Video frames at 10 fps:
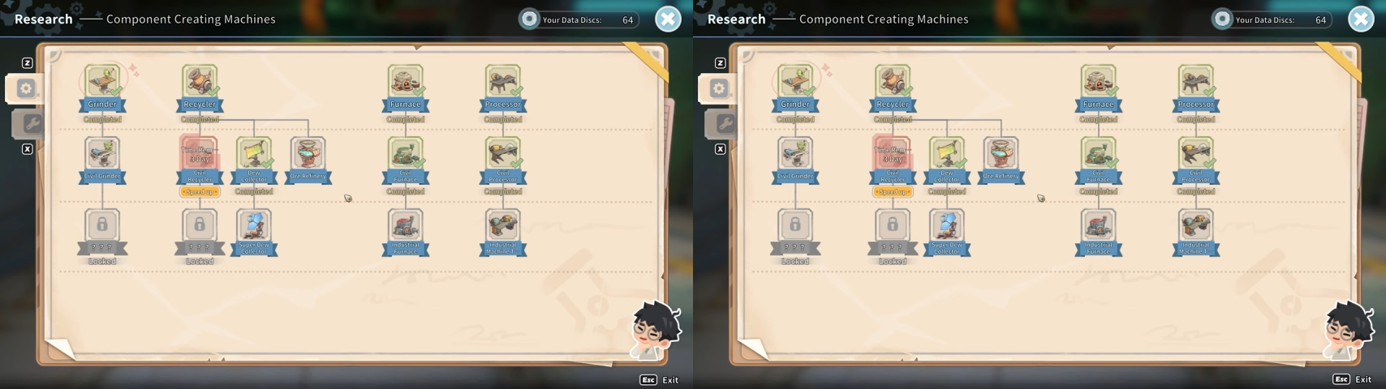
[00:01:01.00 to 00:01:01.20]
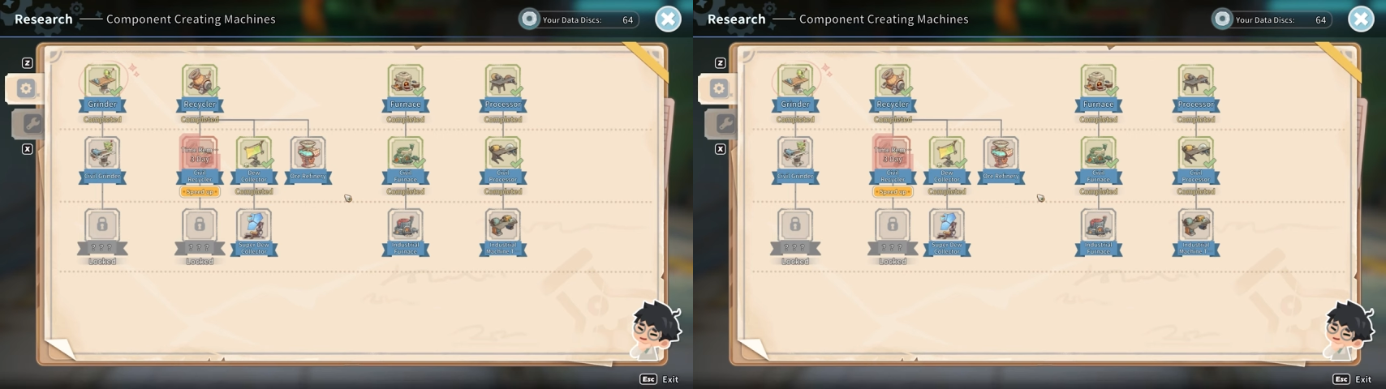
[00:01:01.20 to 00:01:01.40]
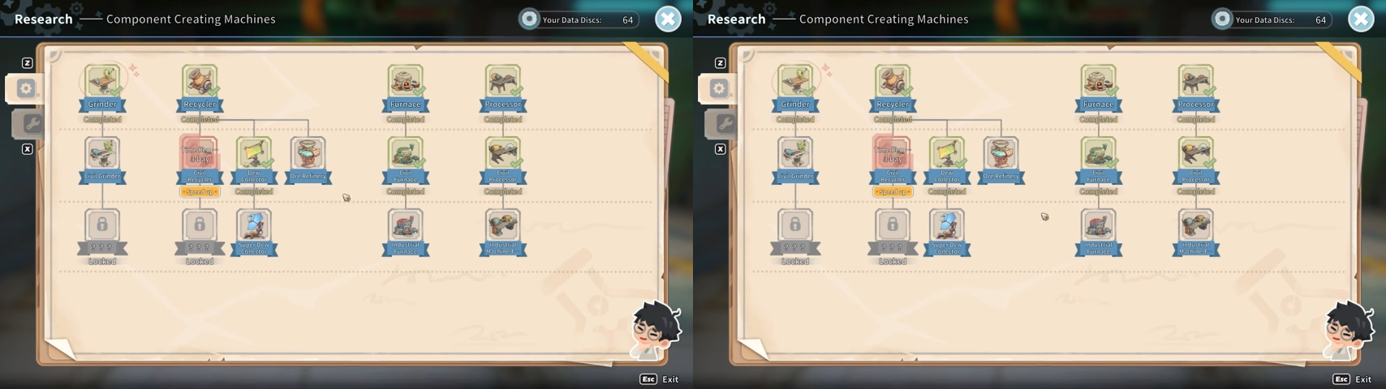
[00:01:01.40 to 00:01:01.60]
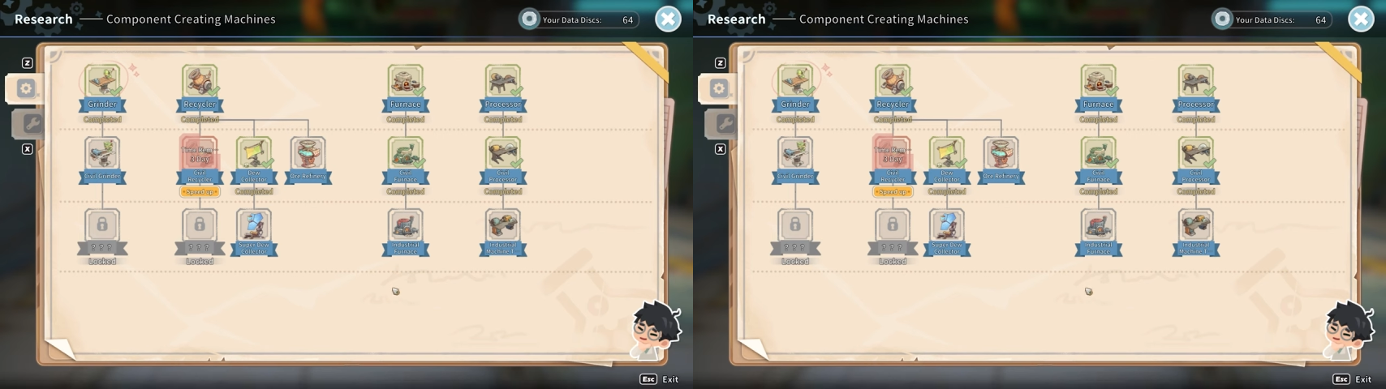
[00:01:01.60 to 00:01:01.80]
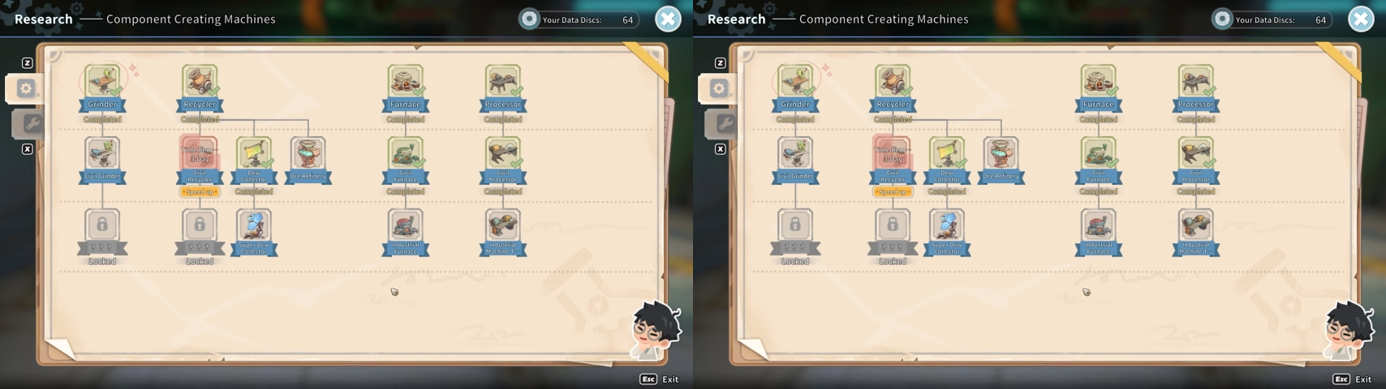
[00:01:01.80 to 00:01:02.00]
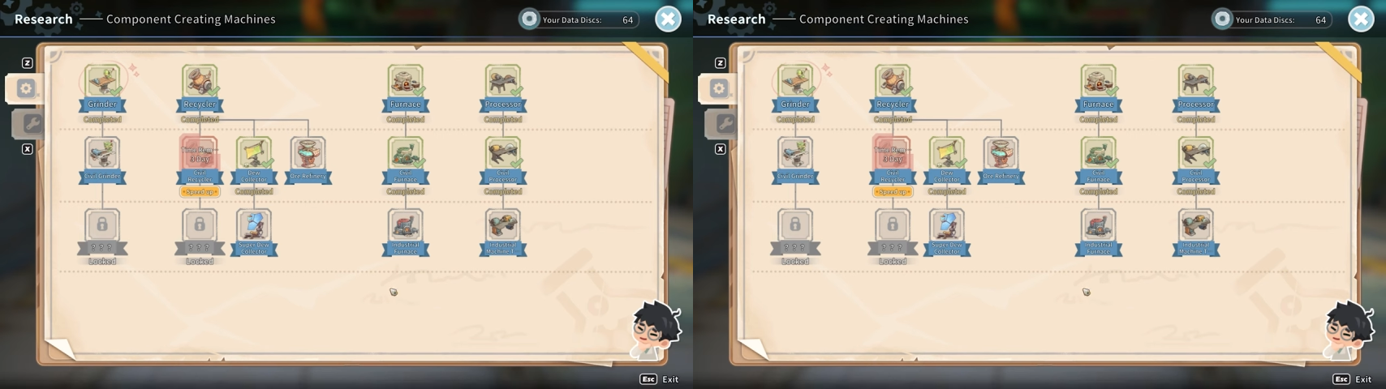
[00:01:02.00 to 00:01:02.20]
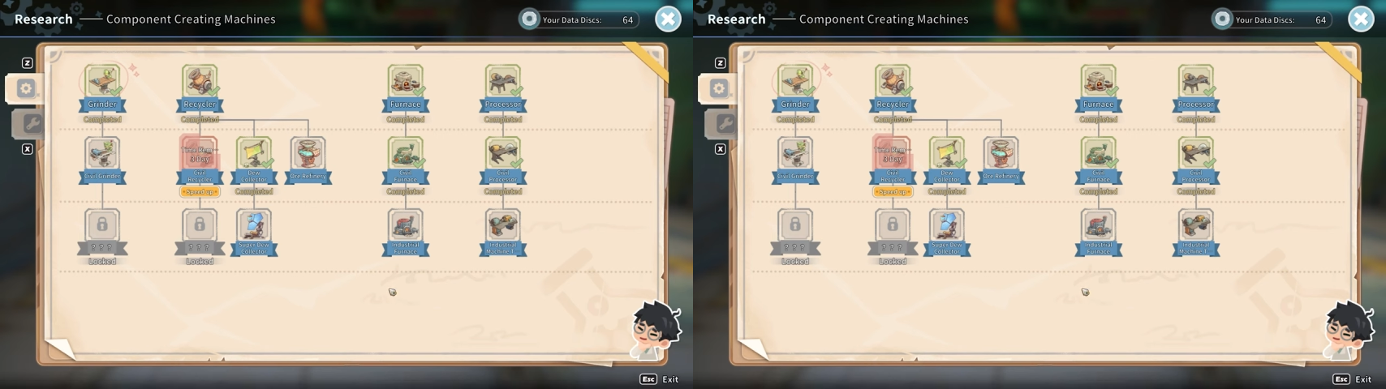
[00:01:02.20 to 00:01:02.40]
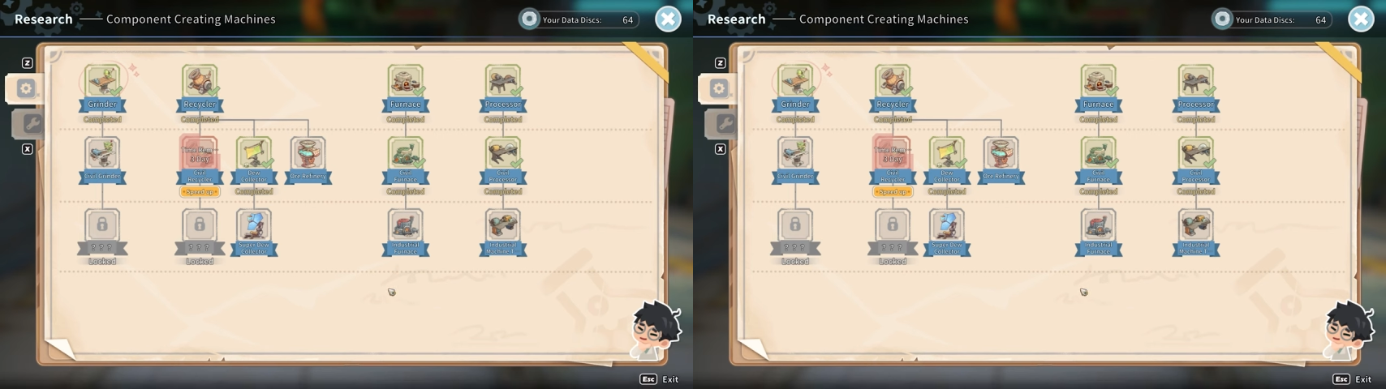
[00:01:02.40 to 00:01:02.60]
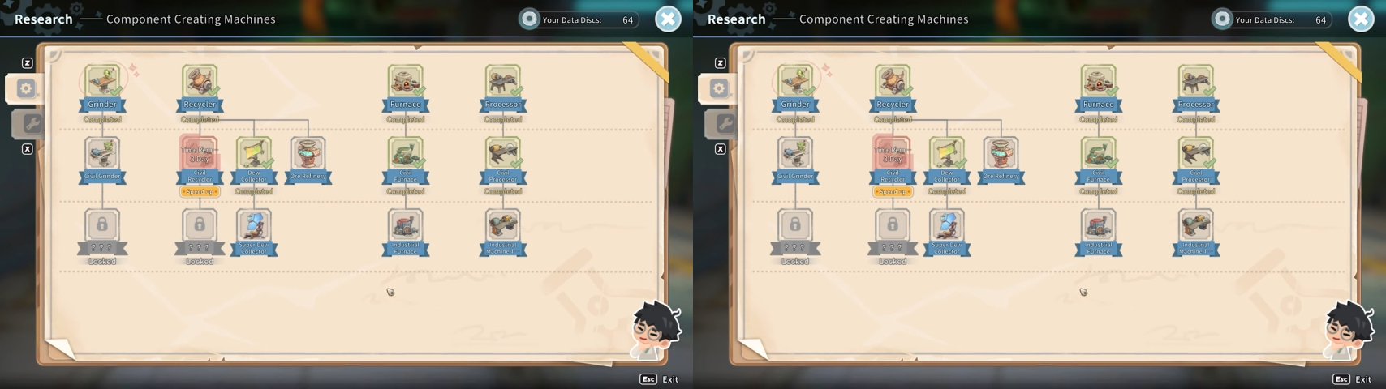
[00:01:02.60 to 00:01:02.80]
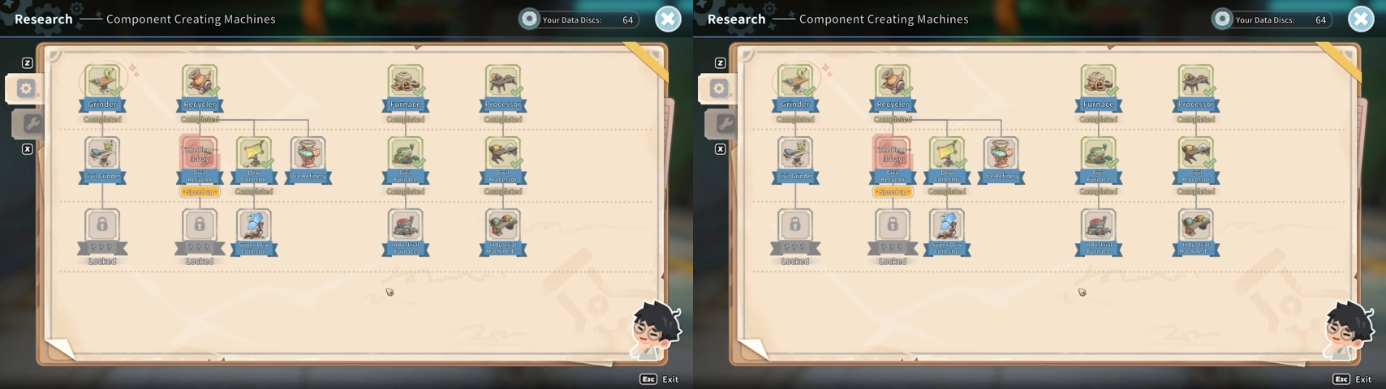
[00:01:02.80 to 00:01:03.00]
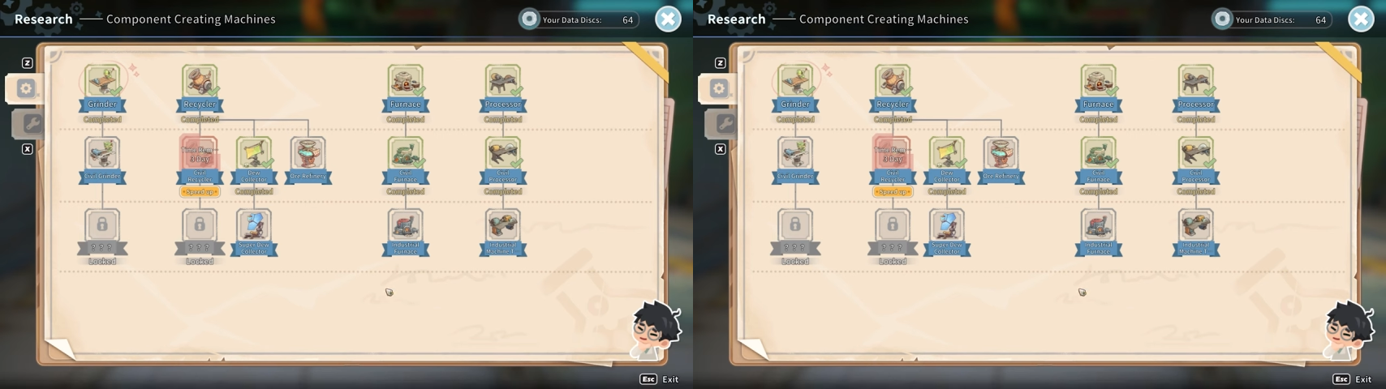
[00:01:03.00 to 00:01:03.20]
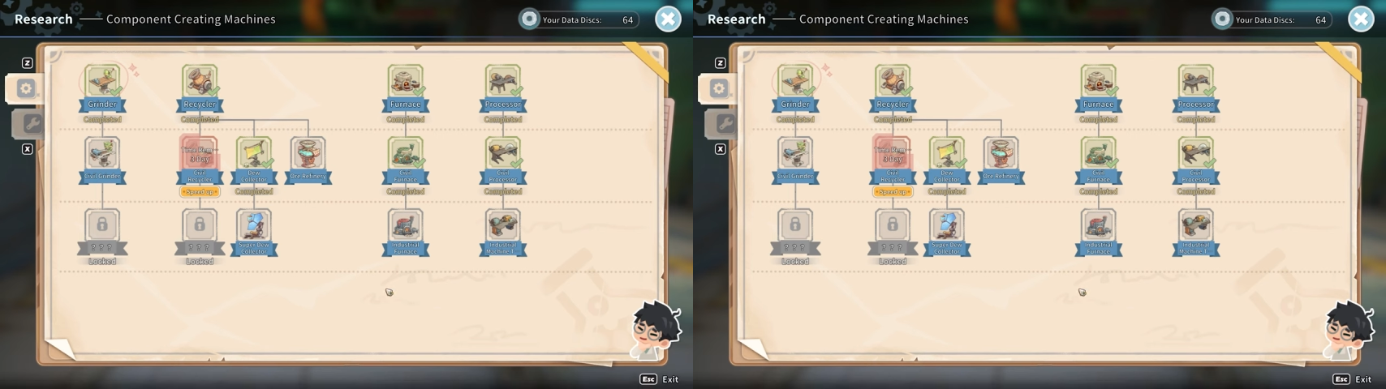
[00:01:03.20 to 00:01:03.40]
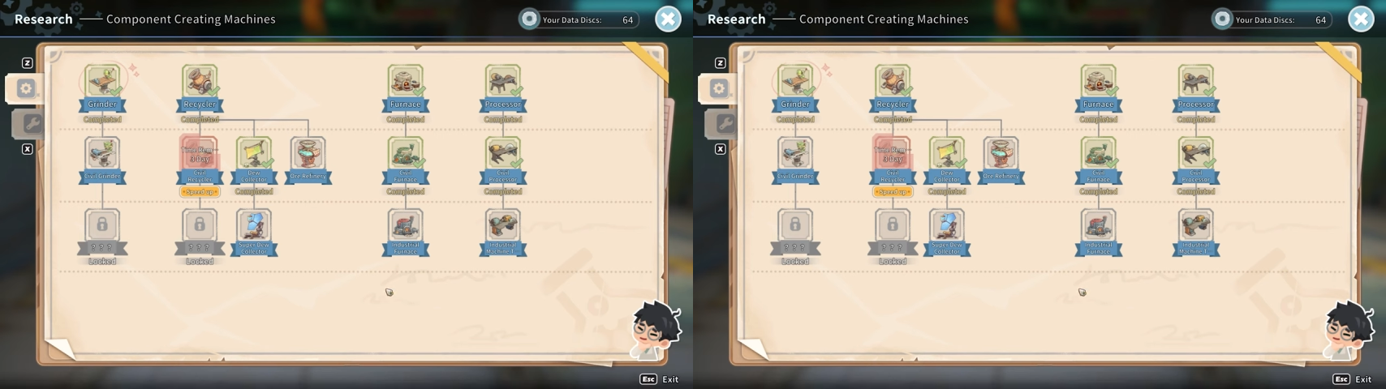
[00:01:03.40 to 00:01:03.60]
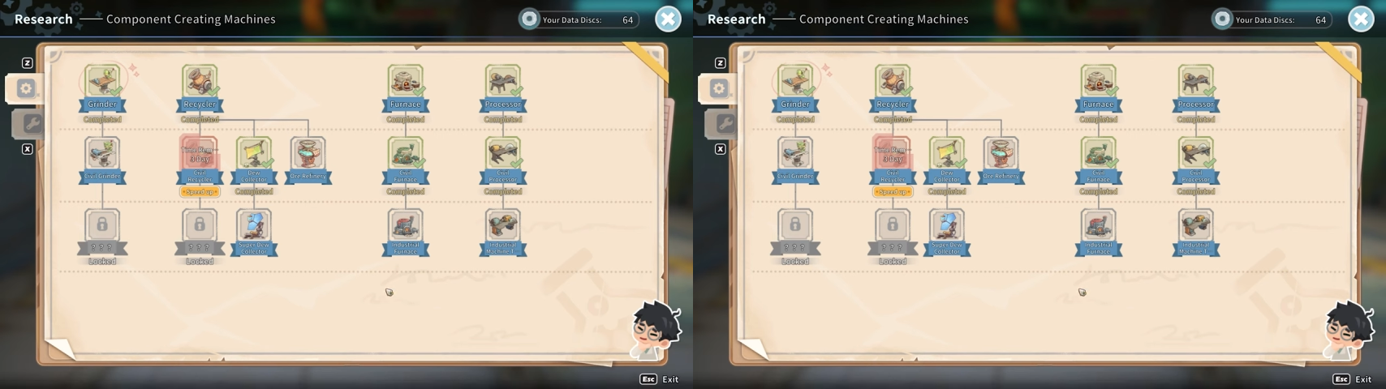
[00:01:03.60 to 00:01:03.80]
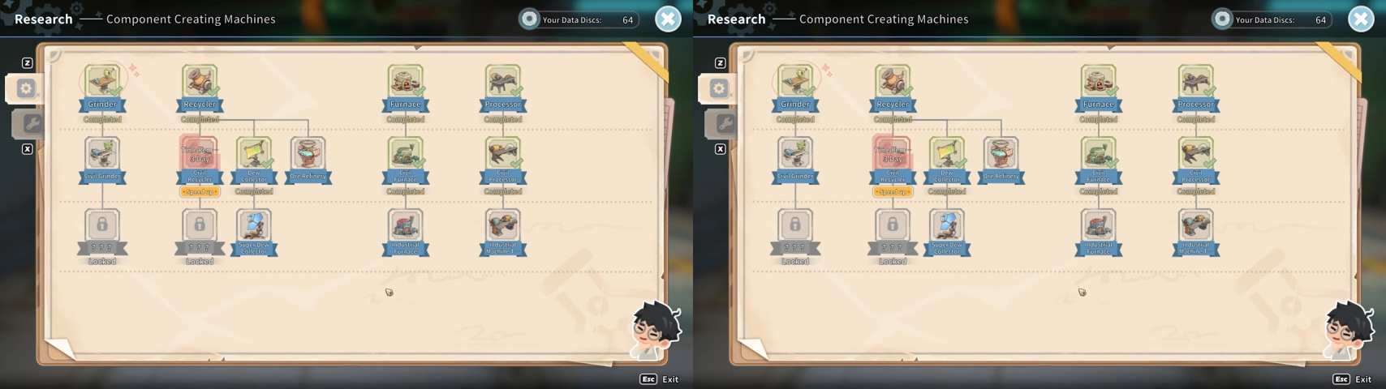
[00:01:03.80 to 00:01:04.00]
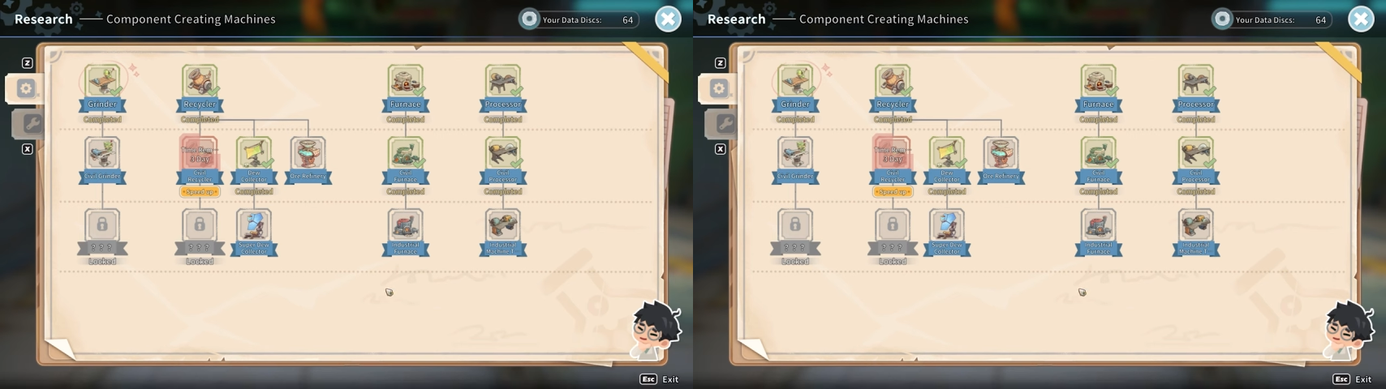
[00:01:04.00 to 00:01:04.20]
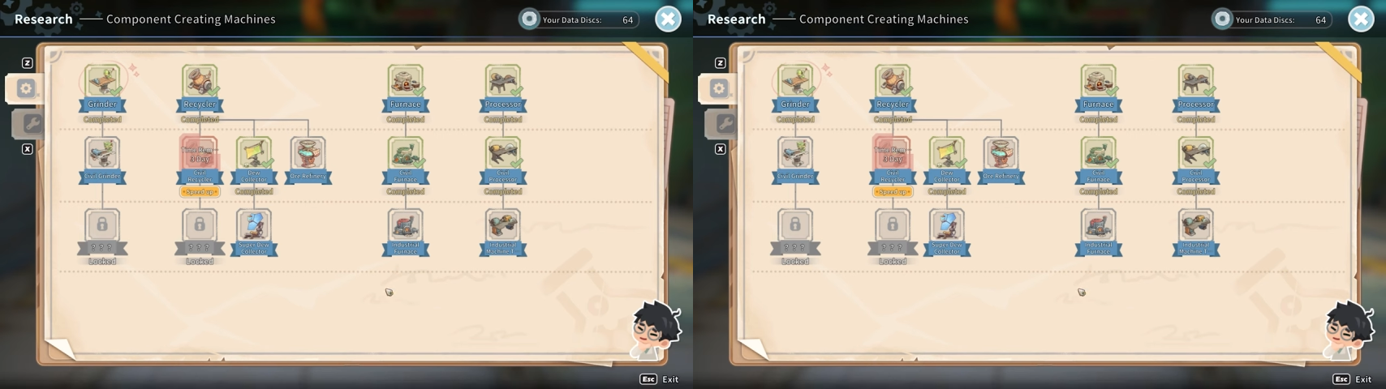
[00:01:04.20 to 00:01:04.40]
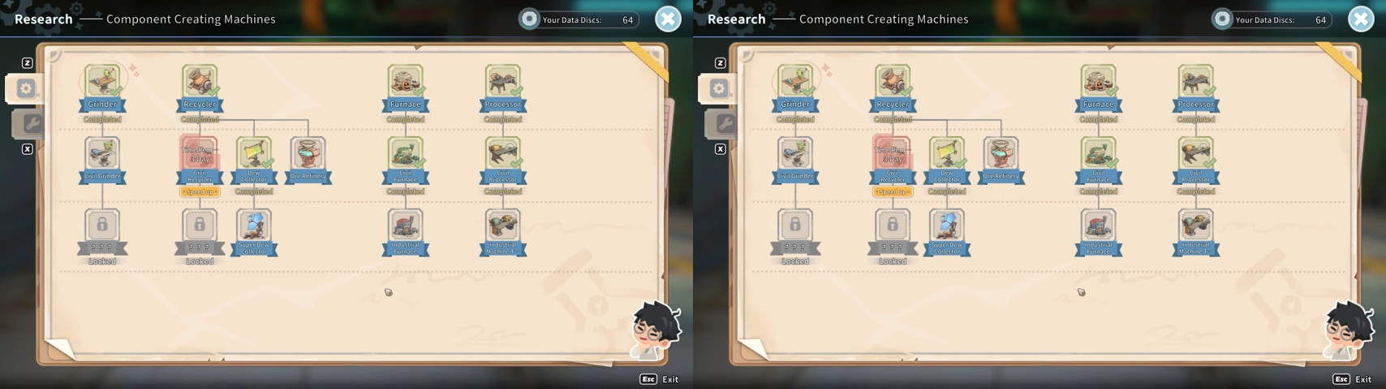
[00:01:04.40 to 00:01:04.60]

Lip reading: (no speaker visible)